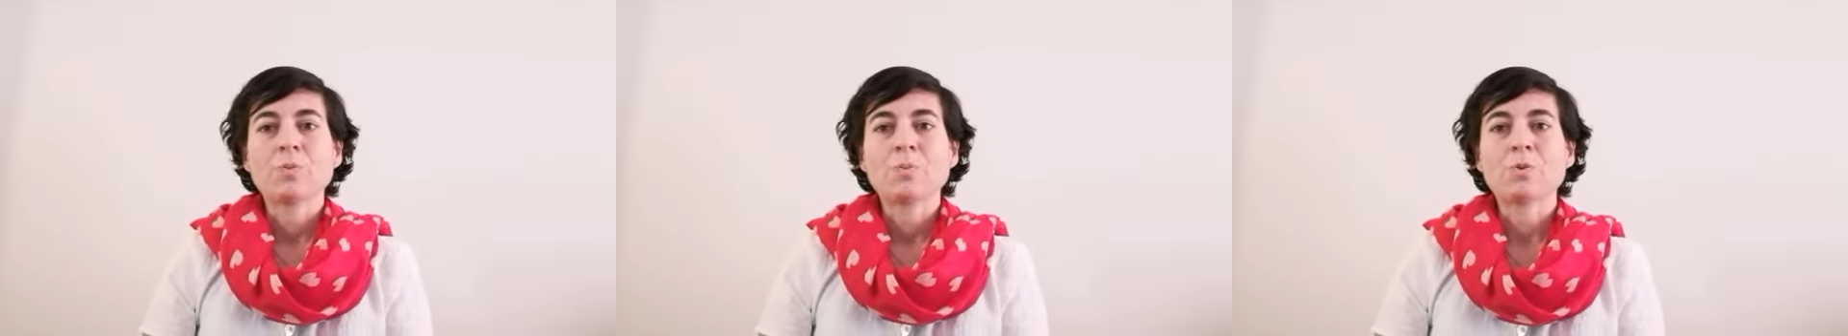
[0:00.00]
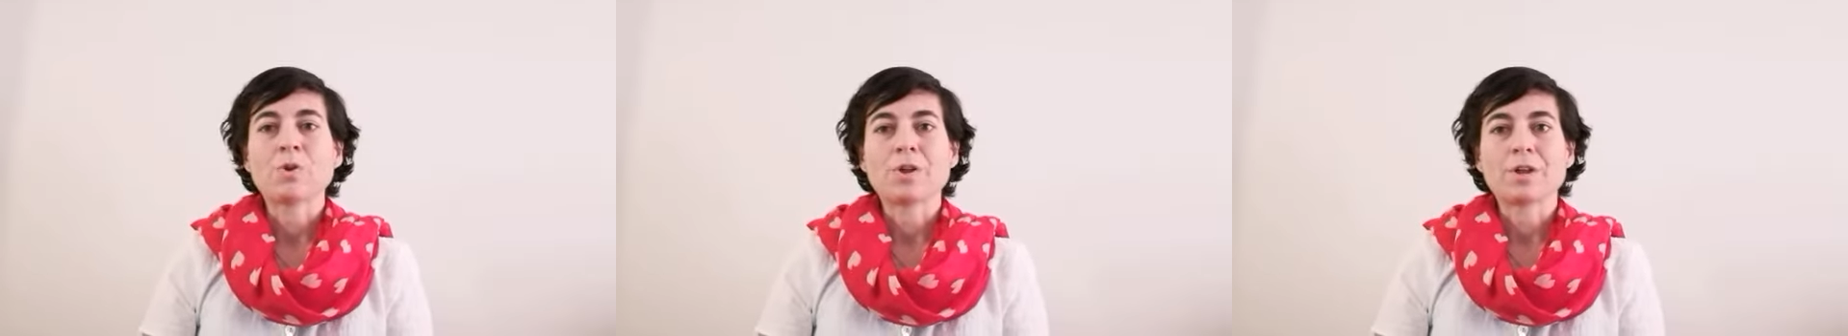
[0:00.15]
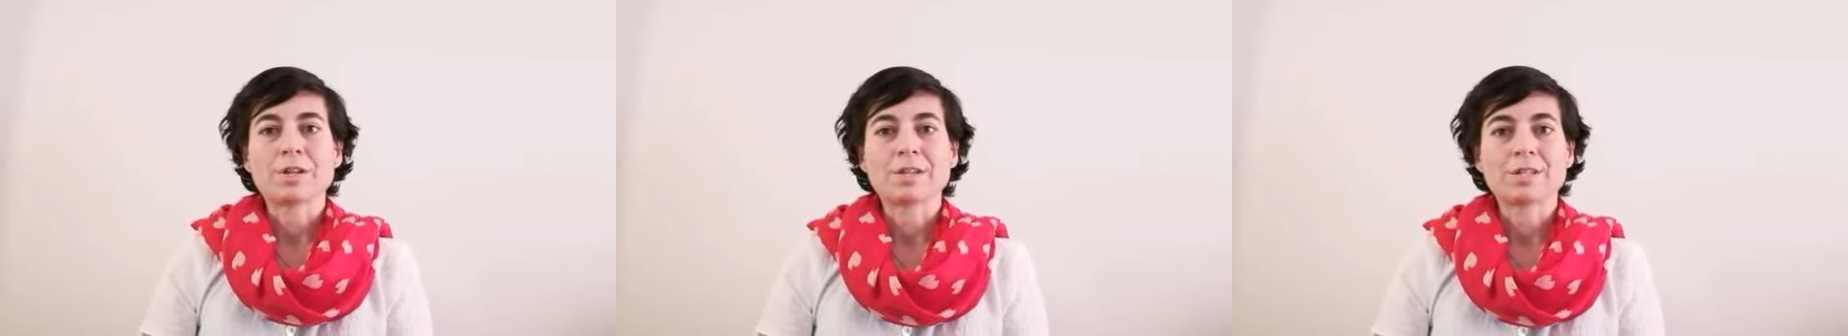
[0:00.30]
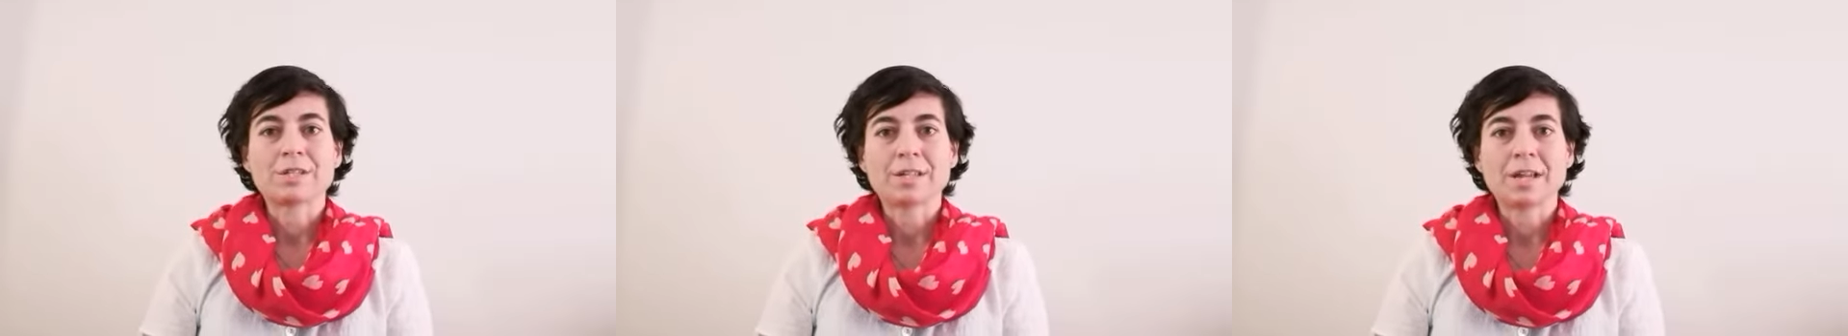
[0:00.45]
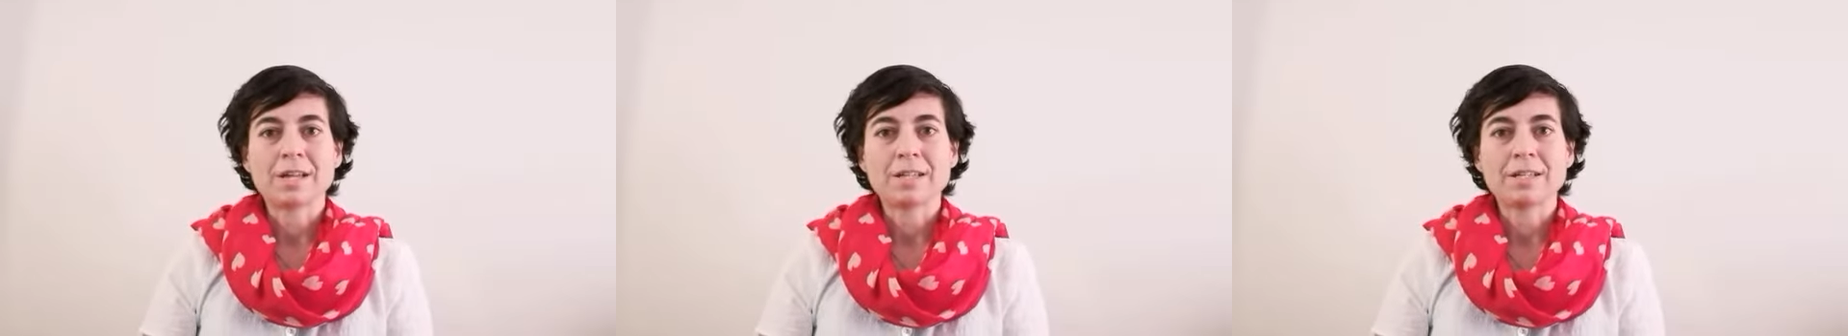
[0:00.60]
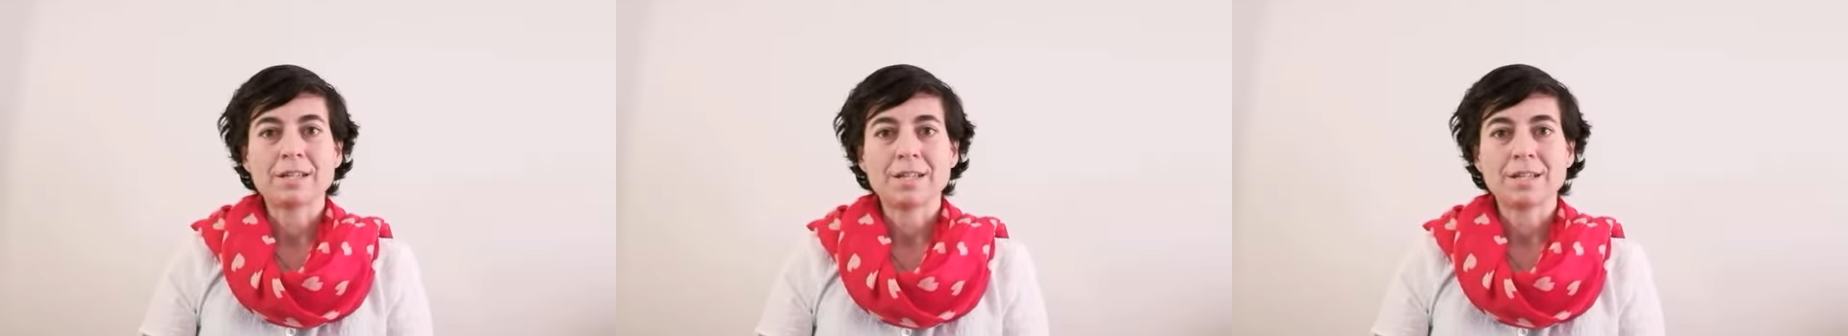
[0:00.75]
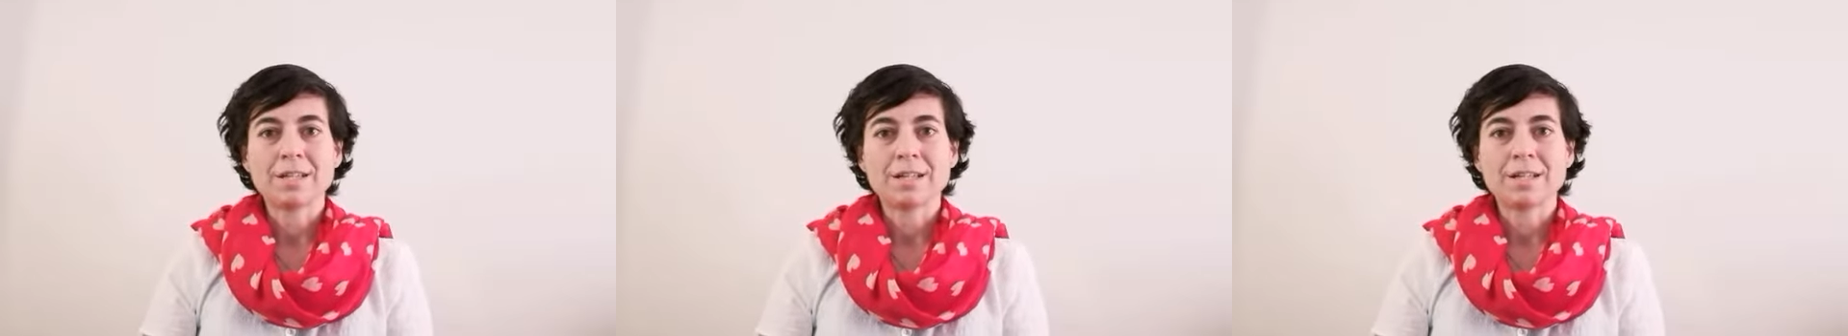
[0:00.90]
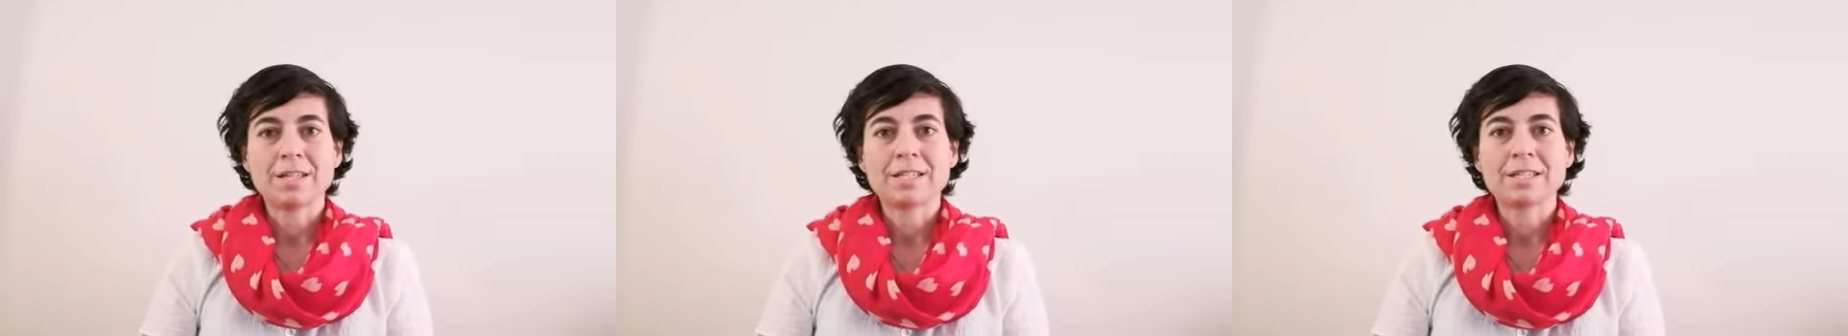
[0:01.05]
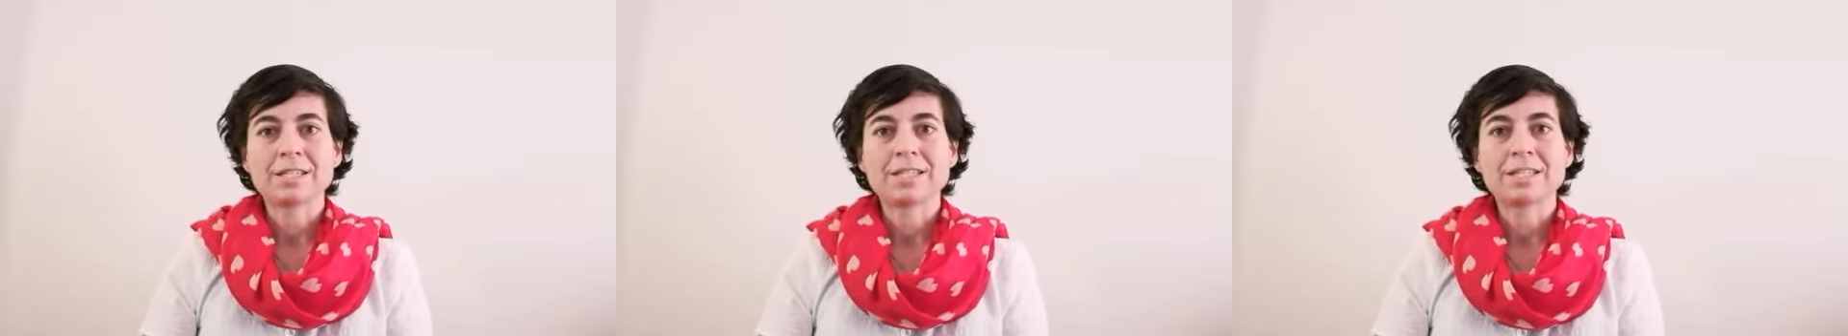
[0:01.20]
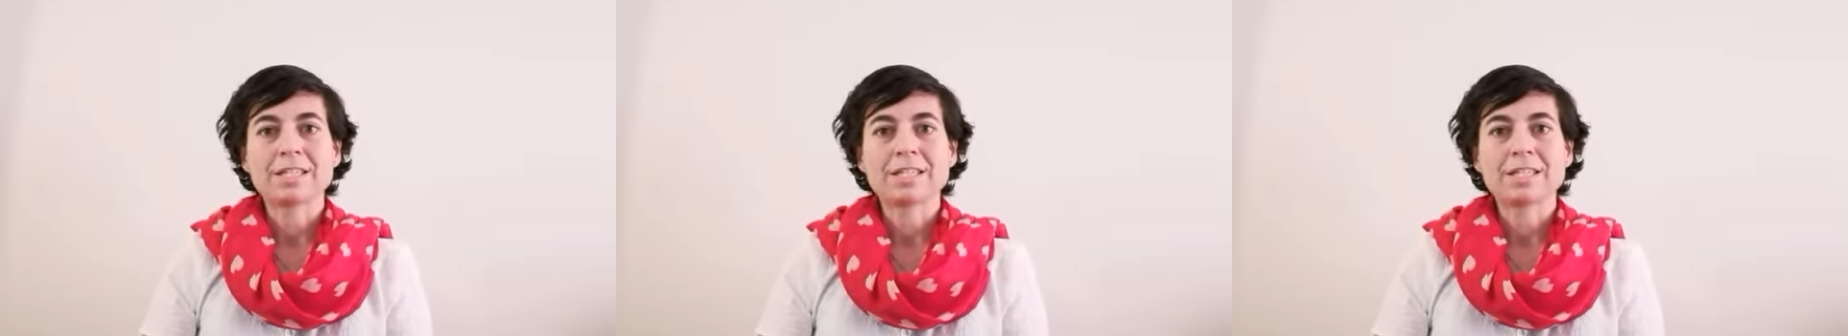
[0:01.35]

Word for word: Project's title is